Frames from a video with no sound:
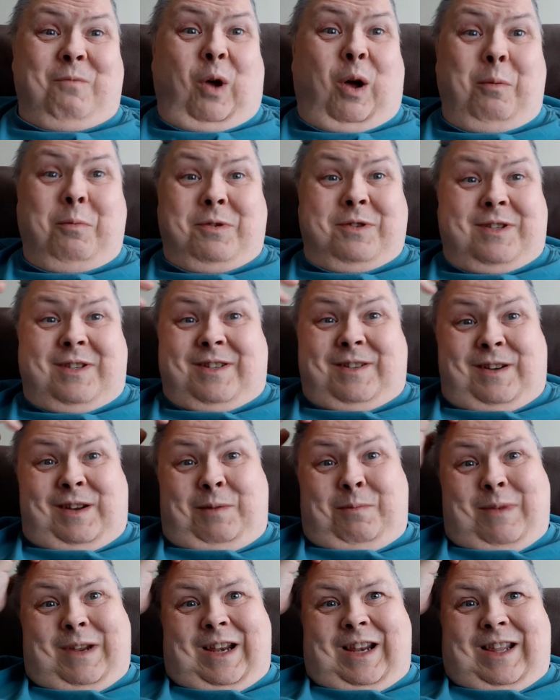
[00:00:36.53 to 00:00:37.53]
almost
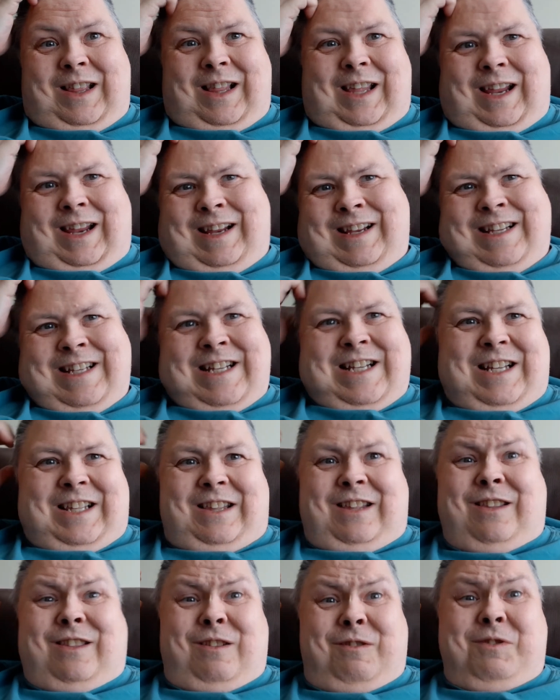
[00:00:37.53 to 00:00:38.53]
immediately
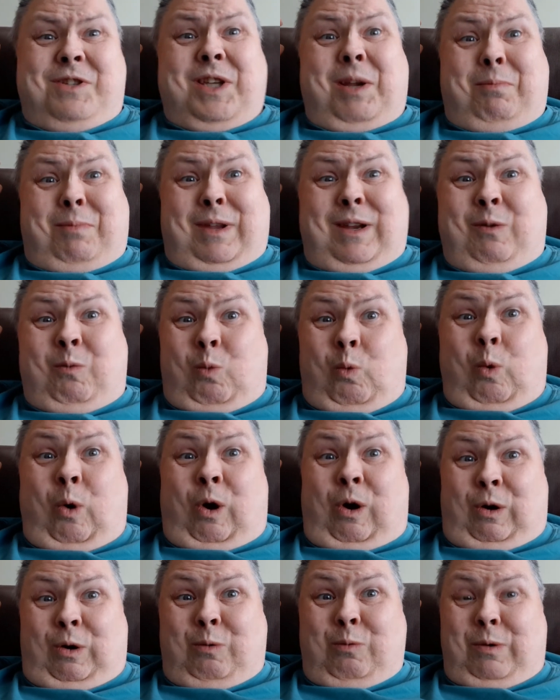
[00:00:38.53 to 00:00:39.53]
that there's something
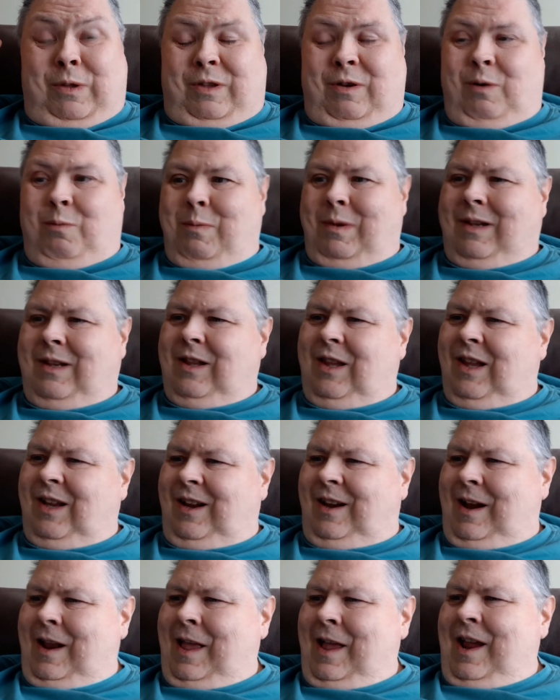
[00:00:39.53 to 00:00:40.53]
wrong with her
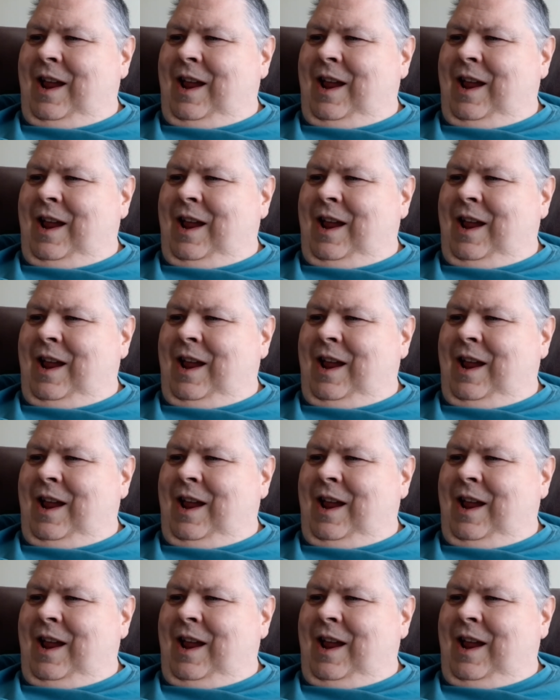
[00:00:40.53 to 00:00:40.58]
mentally.